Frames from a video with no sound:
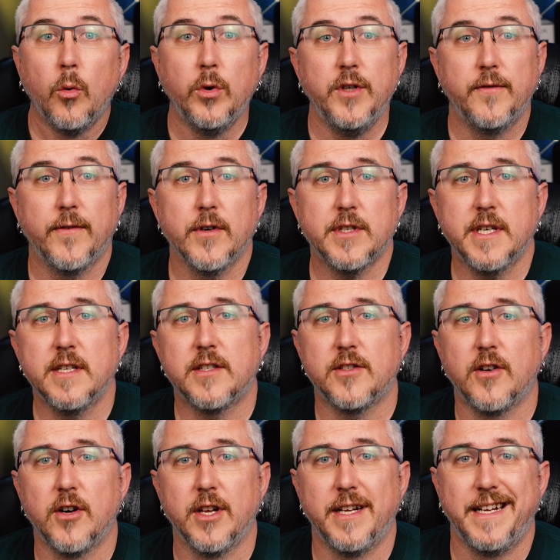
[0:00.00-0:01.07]
When you first get
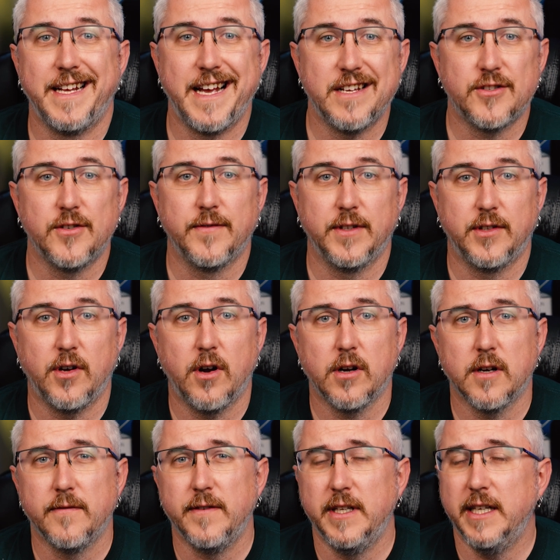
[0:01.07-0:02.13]
started in
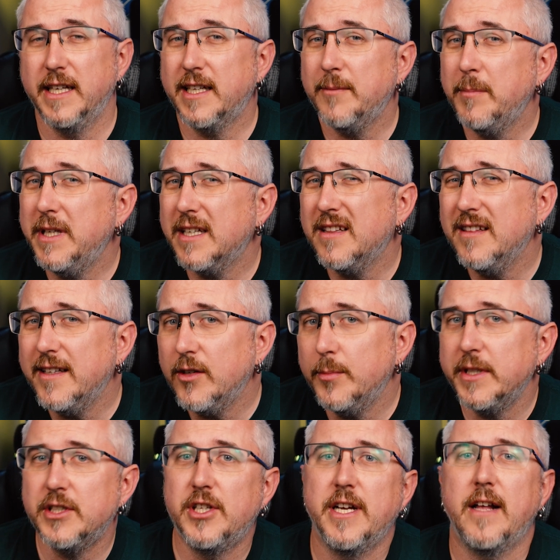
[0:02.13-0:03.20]
astrophotography, it can be a little
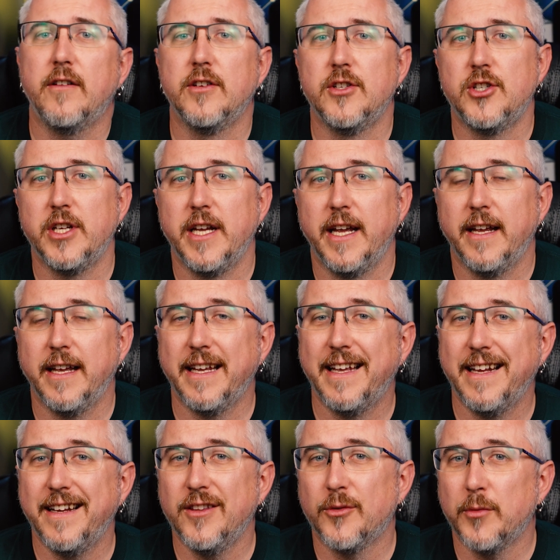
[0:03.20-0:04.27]
bit challenging
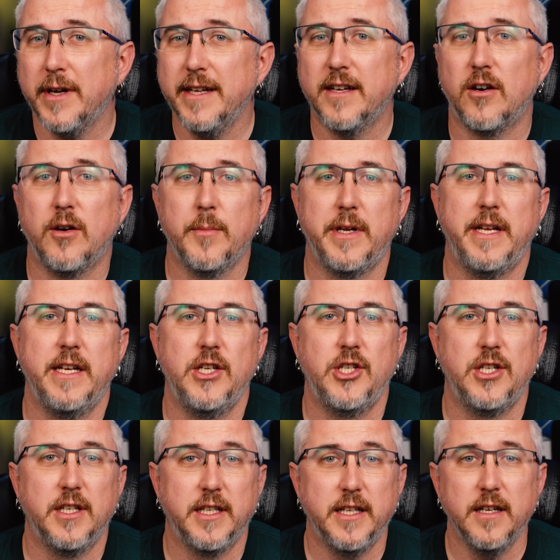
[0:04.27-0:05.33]
getting the right
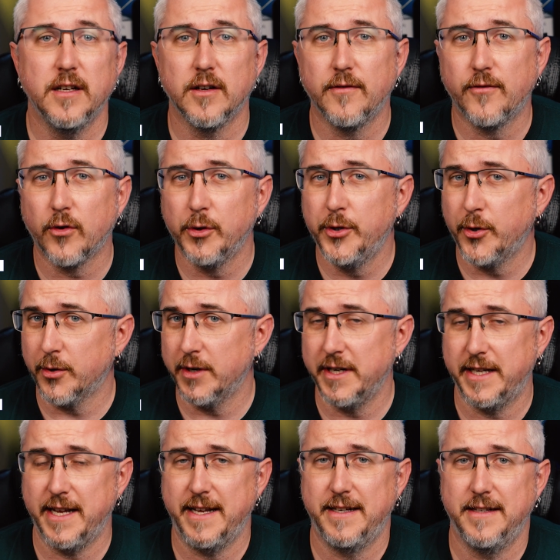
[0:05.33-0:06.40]
combination of gear for your
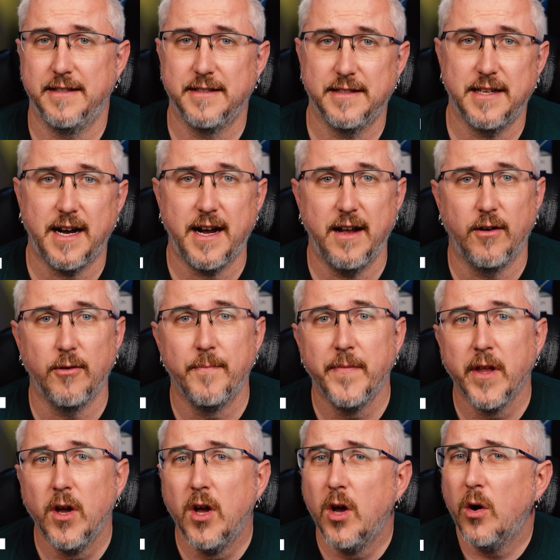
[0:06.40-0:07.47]
intended style.
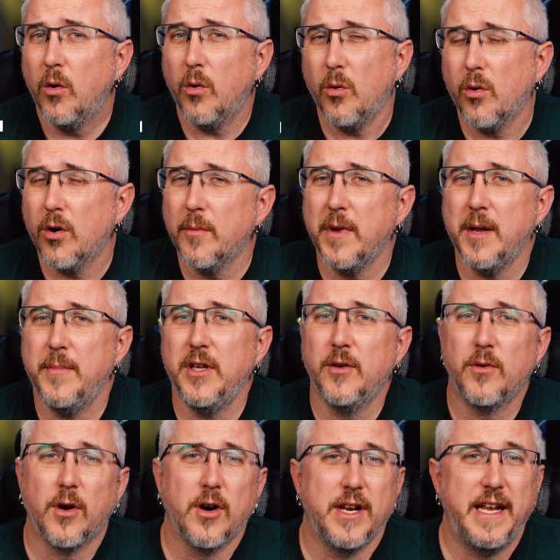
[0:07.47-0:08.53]
Or maybe you
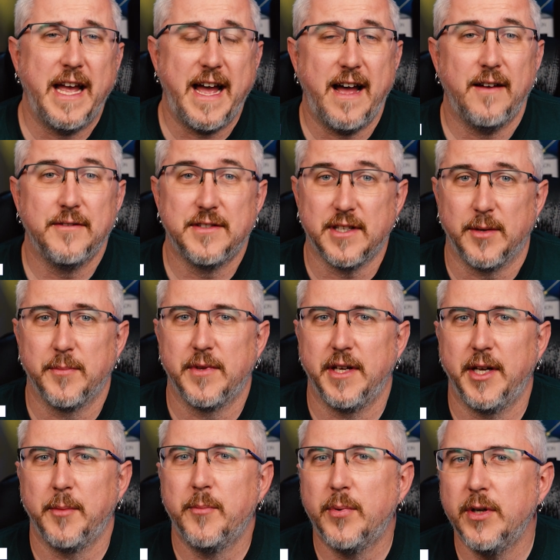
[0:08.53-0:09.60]
already have
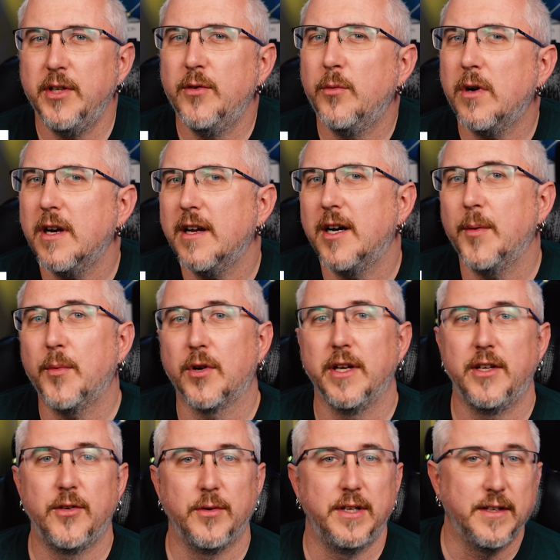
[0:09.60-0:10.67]
something, but you want to
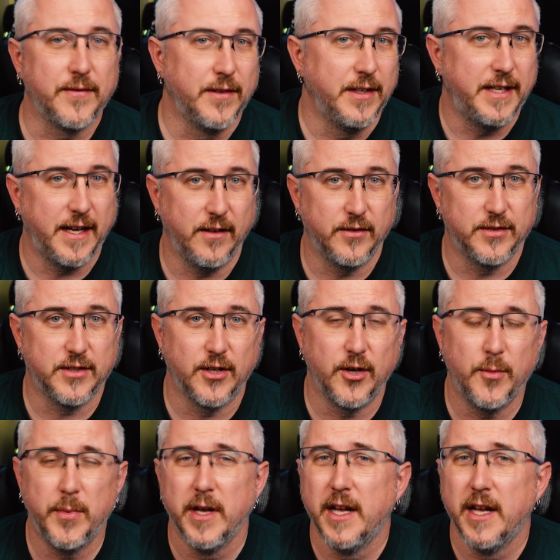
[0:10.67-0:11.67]
upgrade to a different telescope,